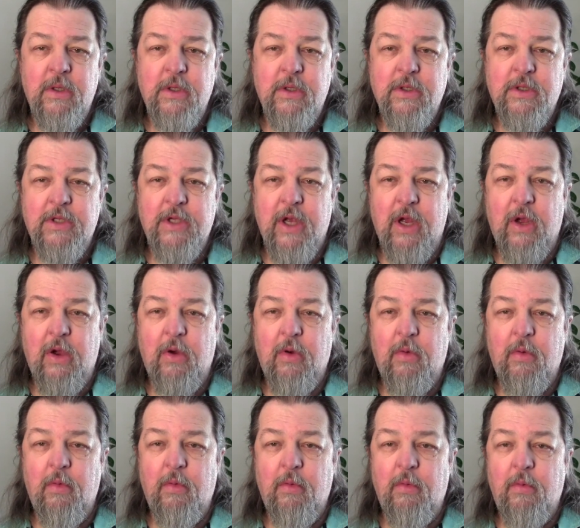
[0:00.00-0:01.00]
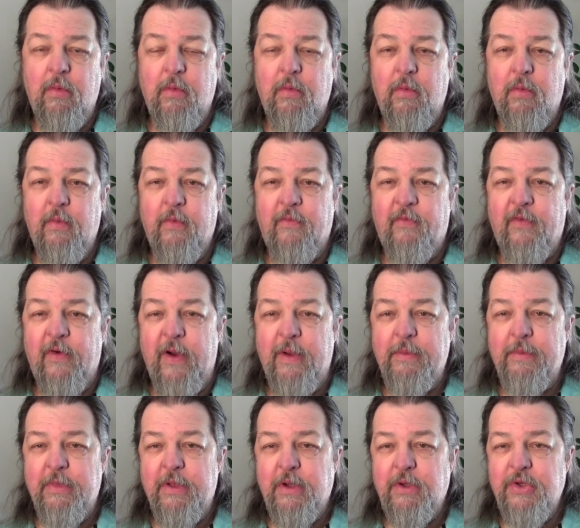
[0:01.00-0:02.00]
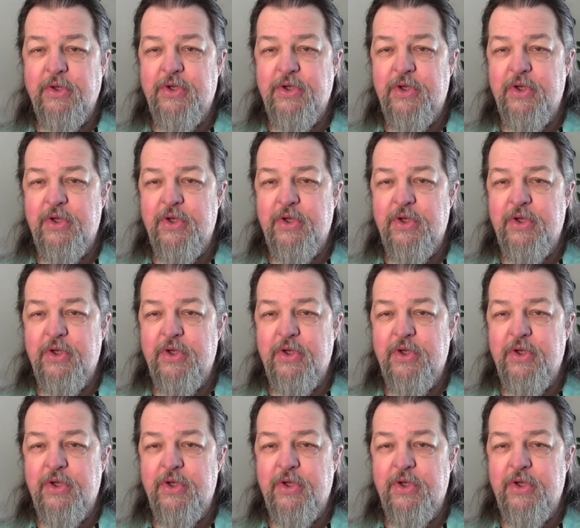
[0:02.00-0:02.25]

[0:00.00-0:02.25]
So from those